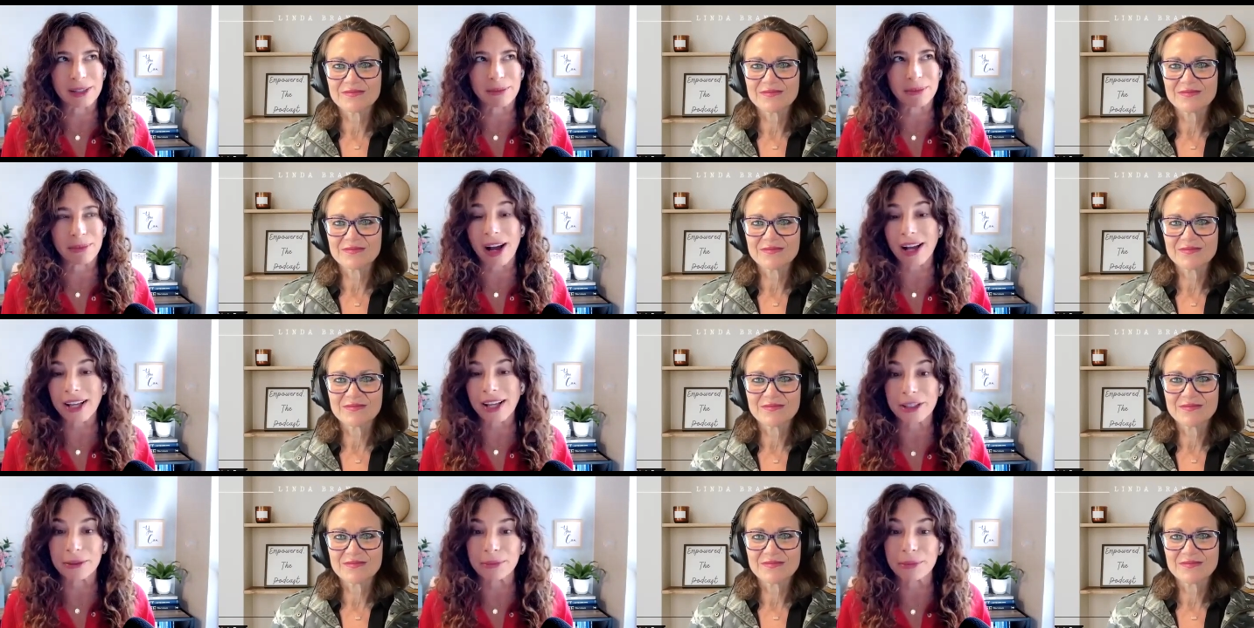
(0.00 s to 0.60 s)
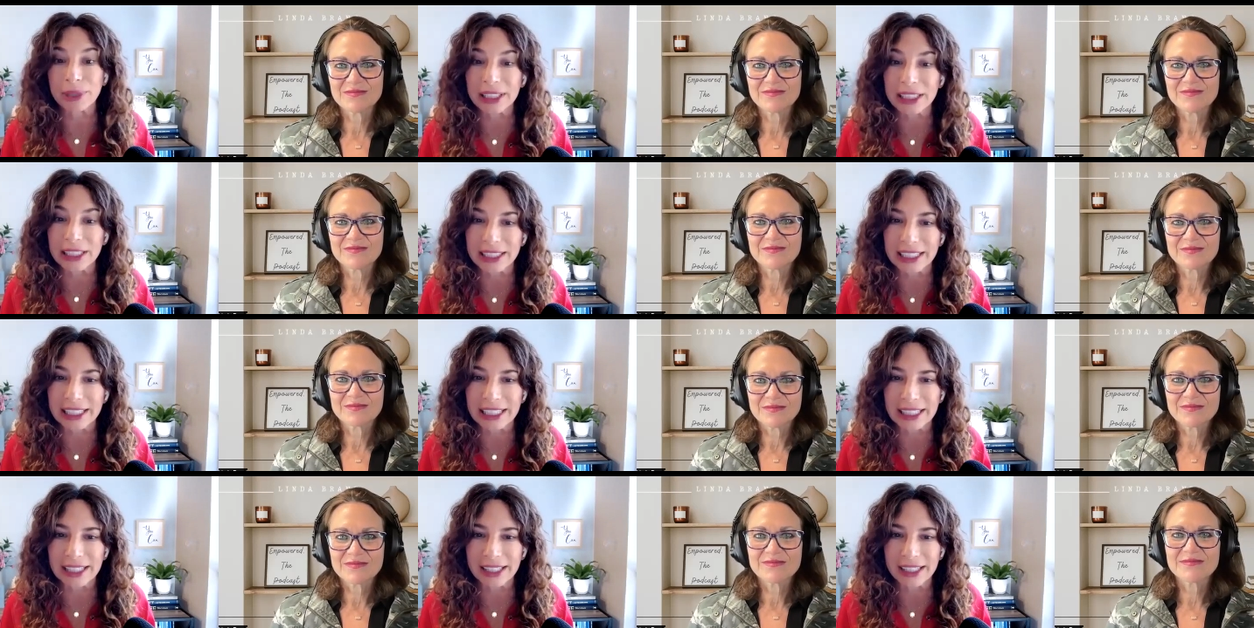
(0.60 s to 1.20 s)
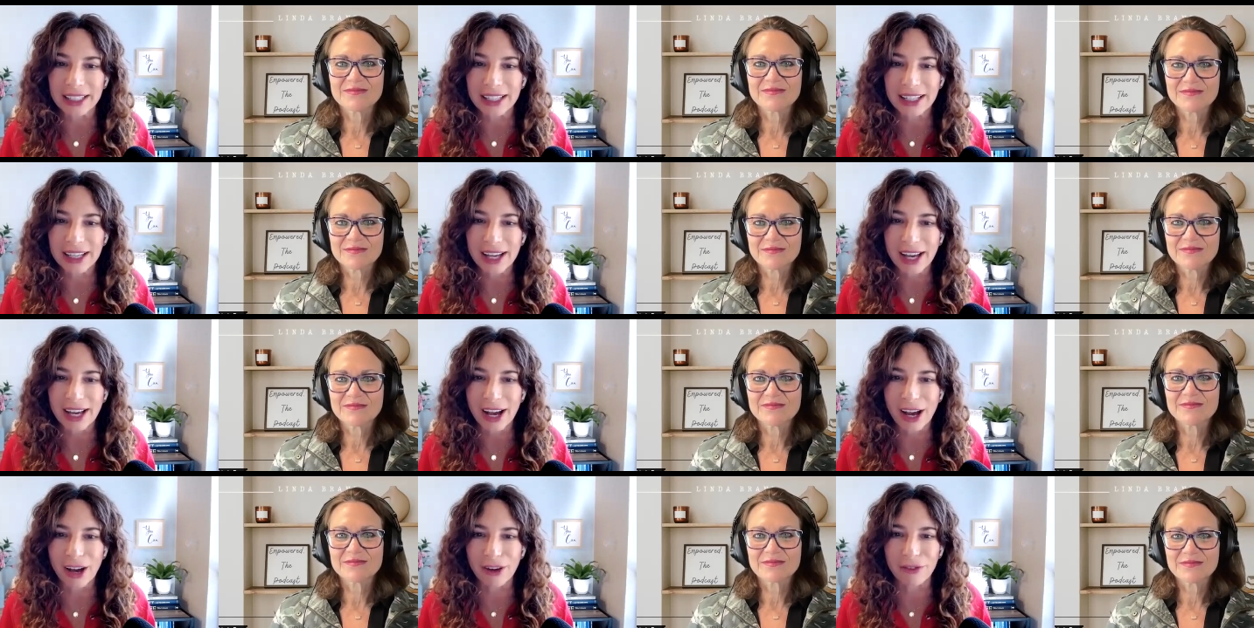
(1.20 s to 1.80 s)
Speaker 1: the possibility
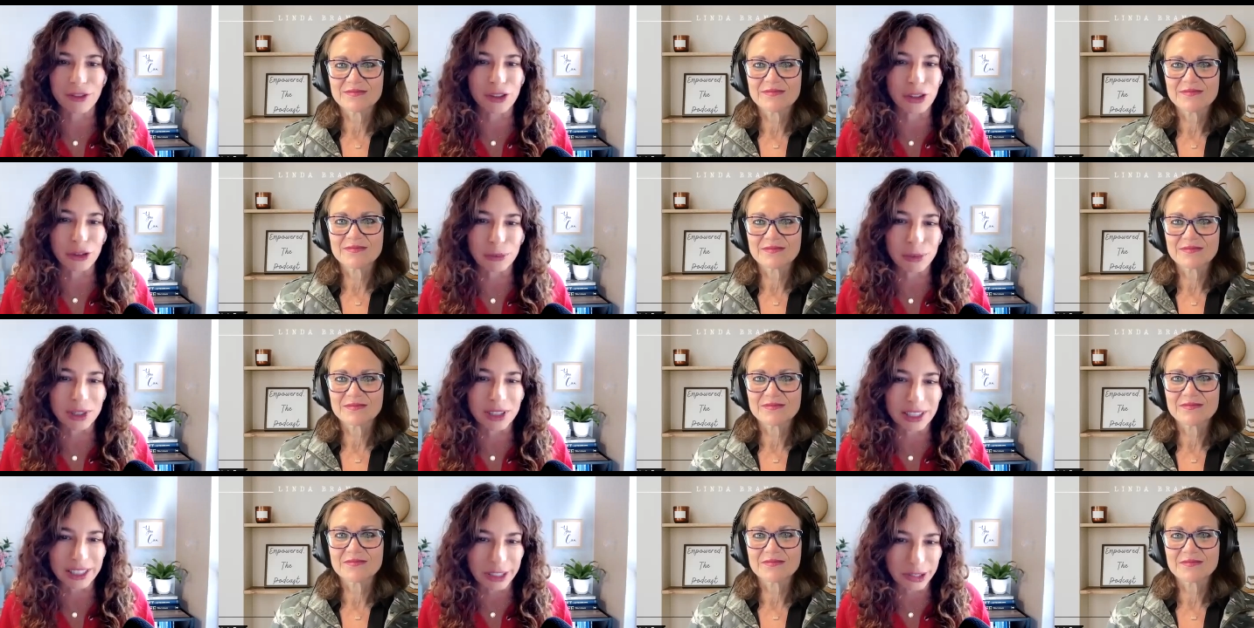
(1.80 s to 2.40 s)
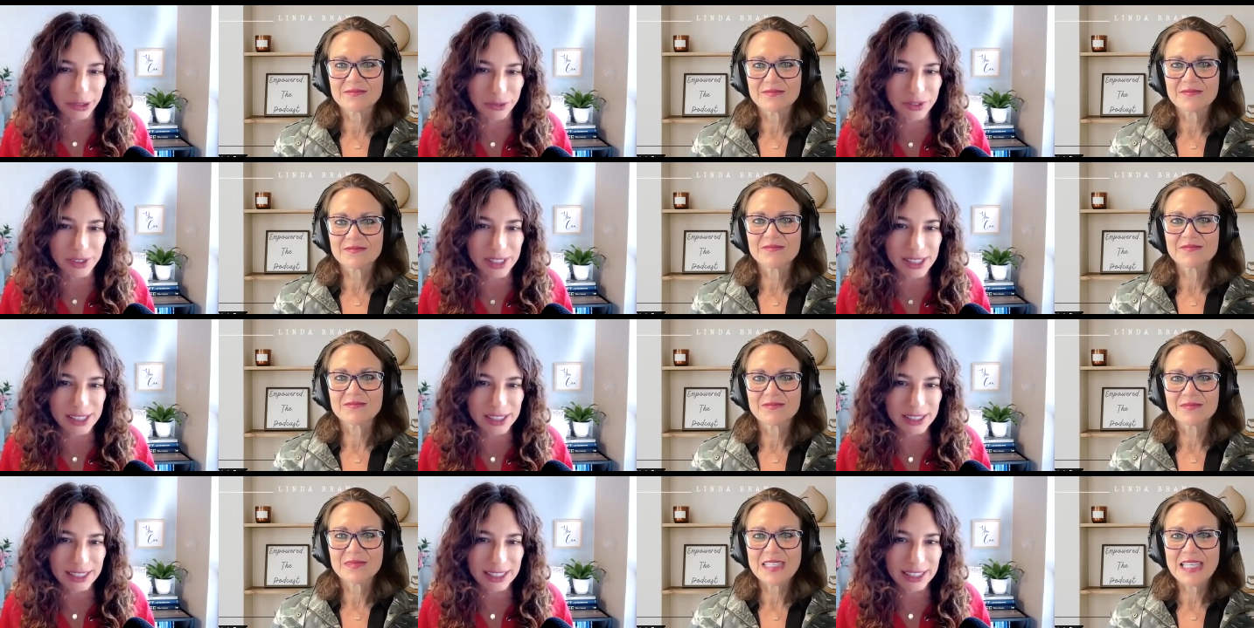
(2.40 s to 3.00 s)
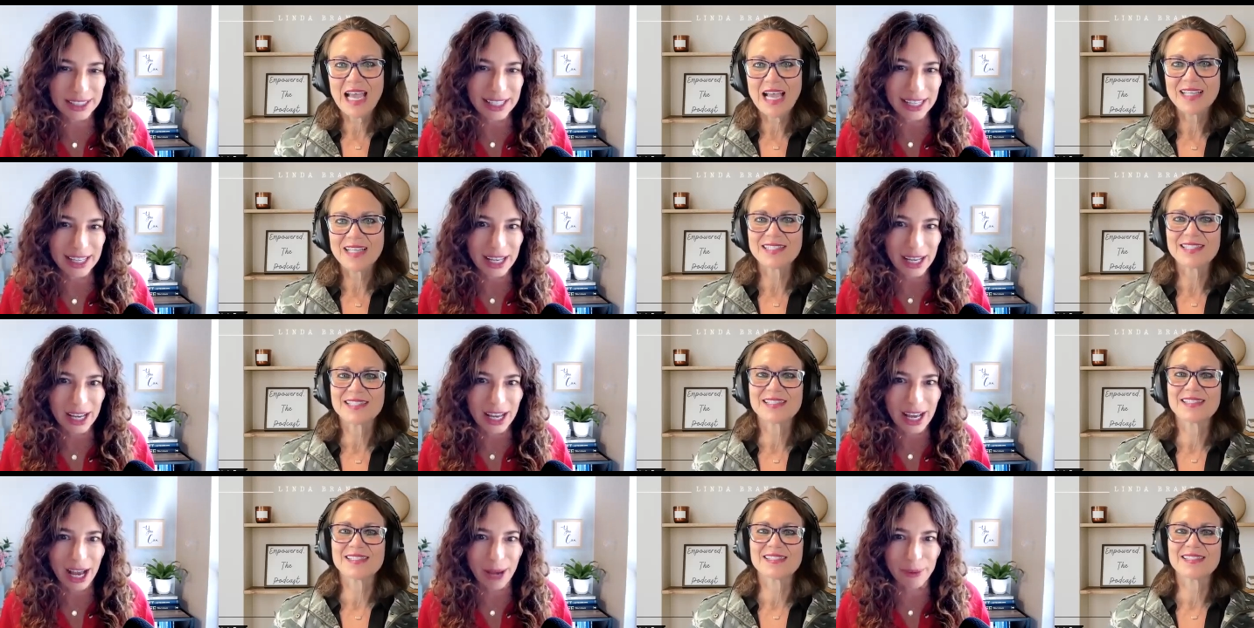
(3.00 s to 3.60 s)
of new beliefs.
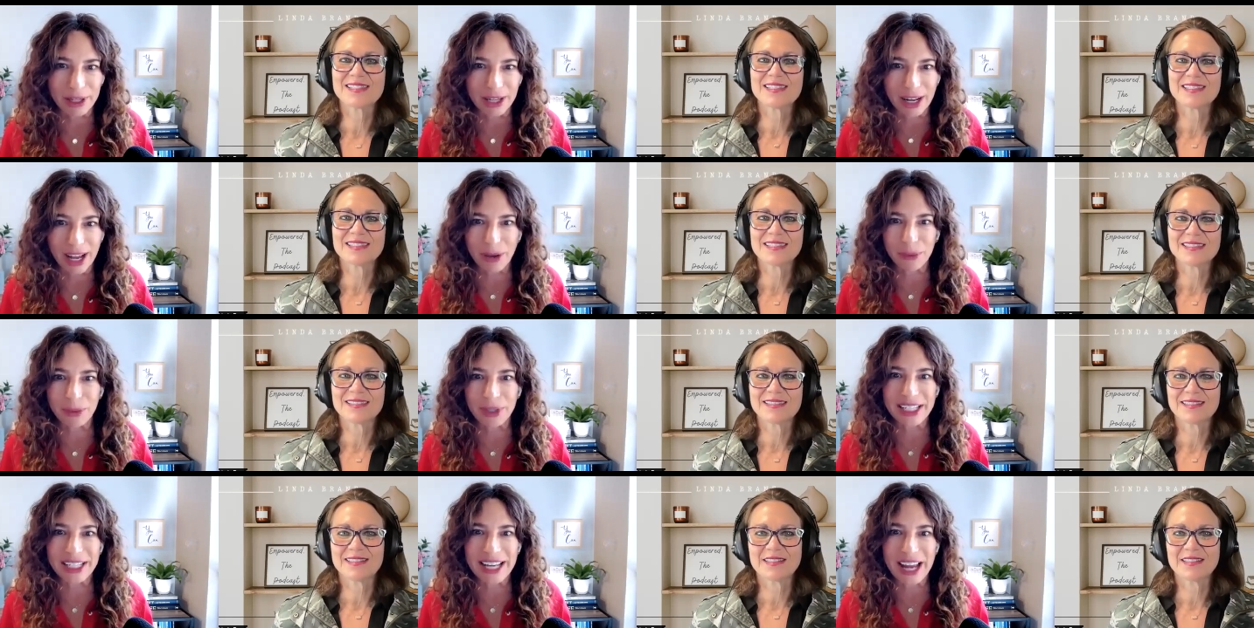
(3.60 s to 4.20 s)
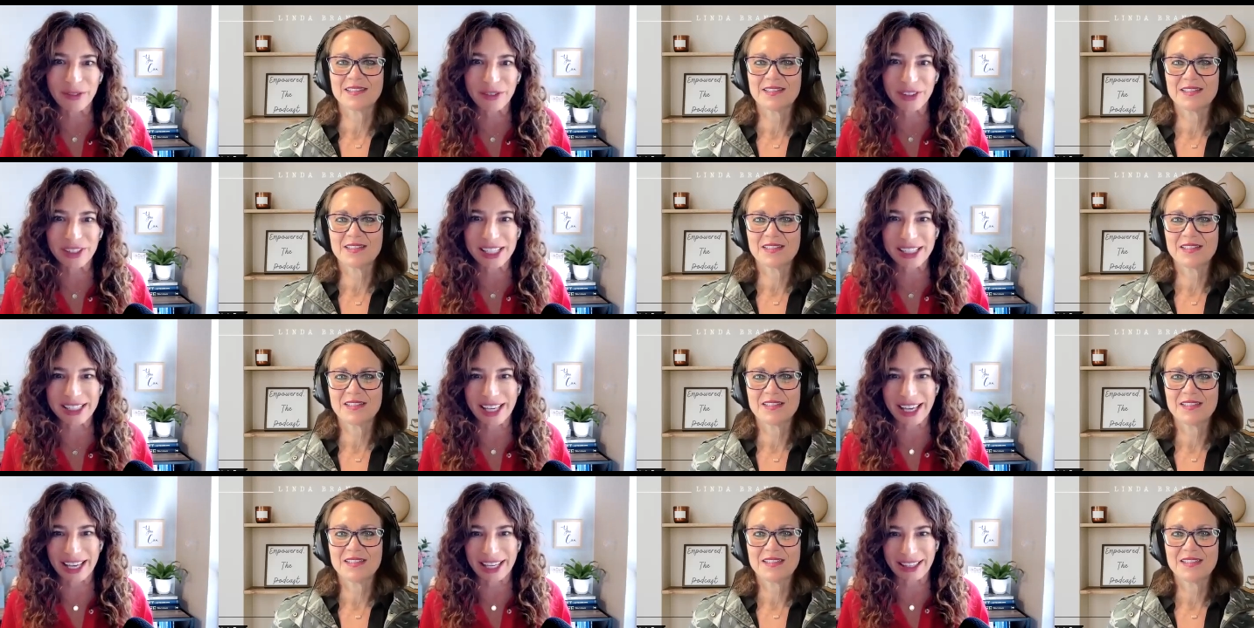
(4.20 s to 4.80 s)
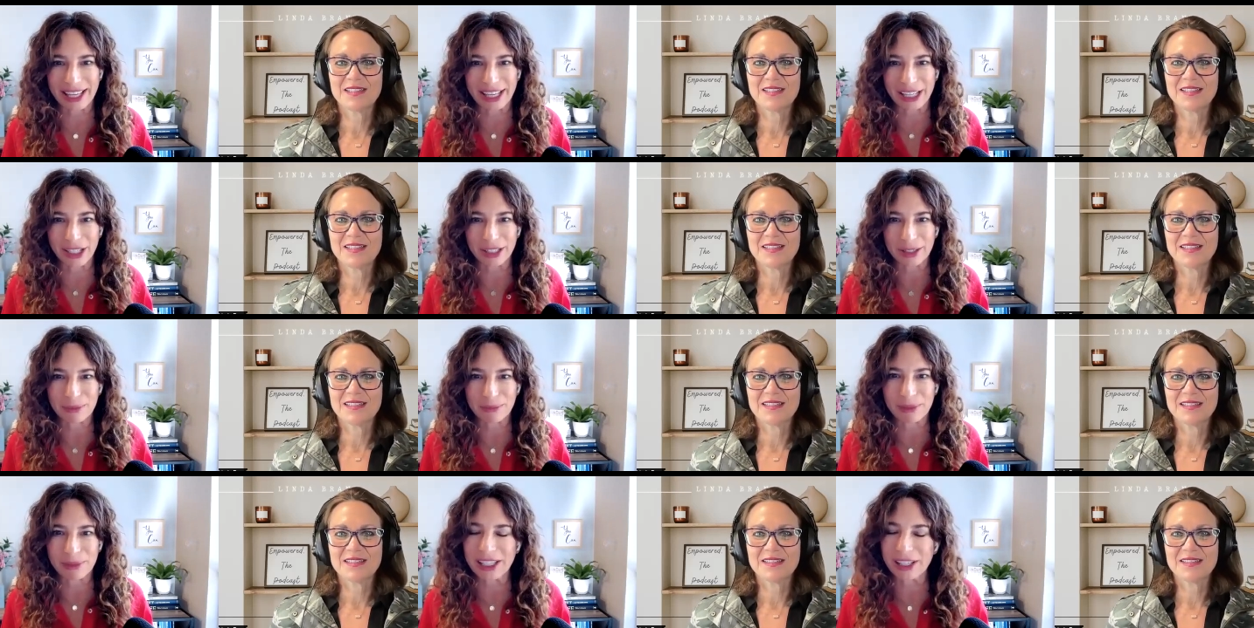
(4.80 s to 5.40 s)
Yes. I mean, I would never say like
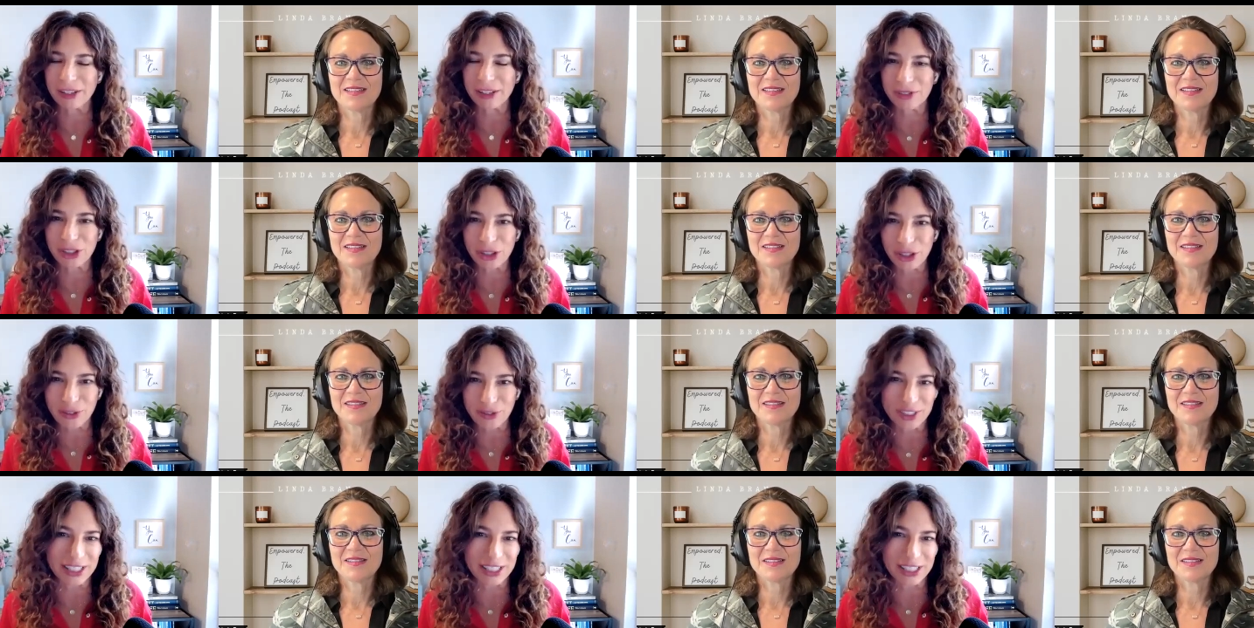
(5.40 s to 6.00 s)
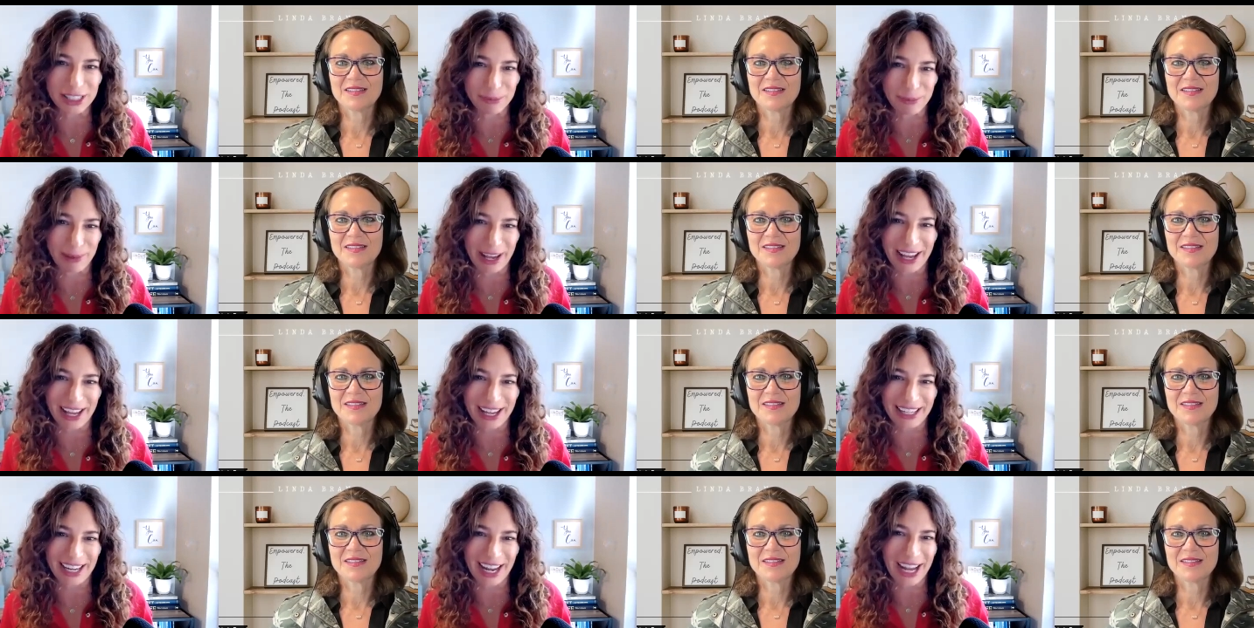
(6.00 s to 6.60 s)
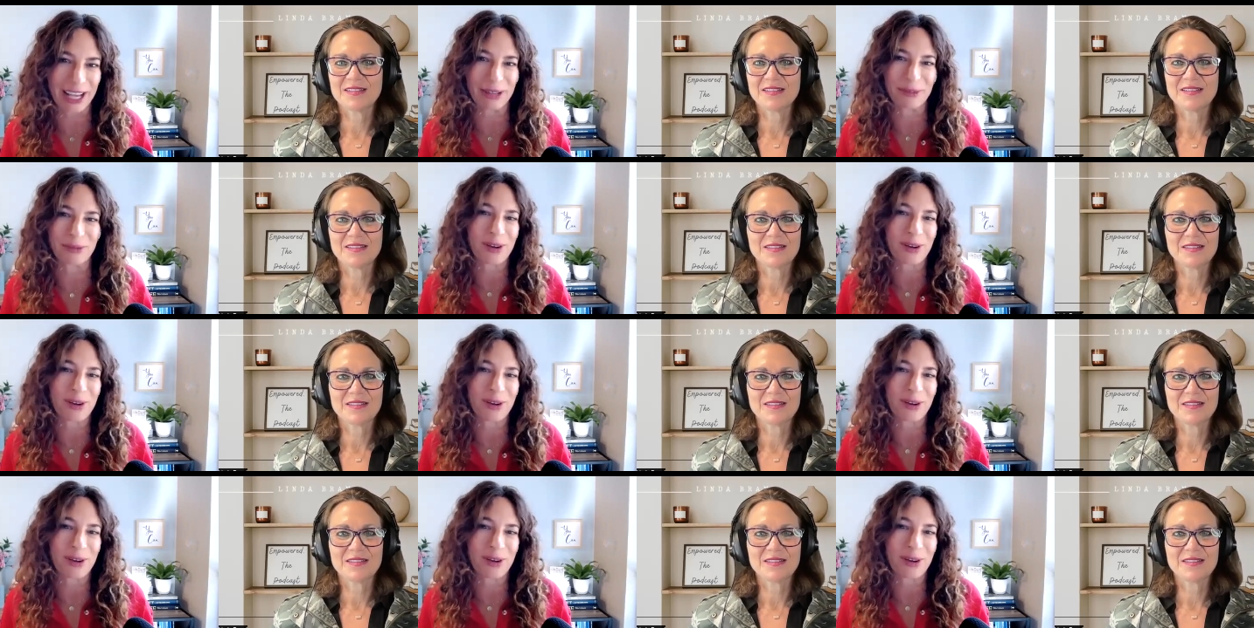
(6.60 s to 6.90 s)
being of service is bad. I